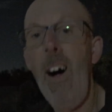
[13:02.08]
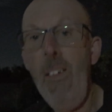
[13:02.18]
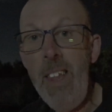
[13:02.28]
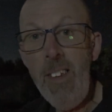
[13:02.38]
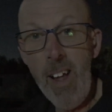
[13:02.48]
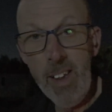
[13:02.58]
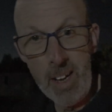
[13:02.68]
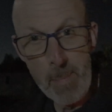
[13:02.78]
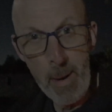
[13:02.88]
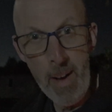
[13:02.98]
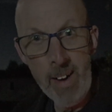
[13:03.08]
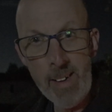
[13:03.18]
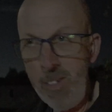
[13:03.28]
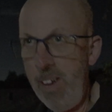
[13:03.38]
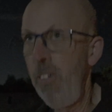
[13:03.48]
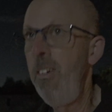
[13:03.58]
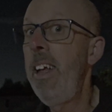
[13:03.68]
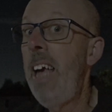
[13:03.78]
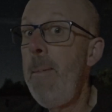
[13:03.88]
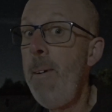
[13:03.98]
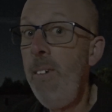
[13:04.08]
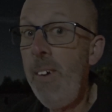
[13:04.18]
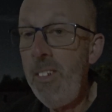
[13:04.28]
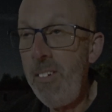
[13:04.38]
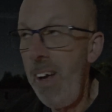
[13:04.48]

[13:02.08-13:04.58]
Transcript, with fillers: on this holiday park. Still trying to keep my voice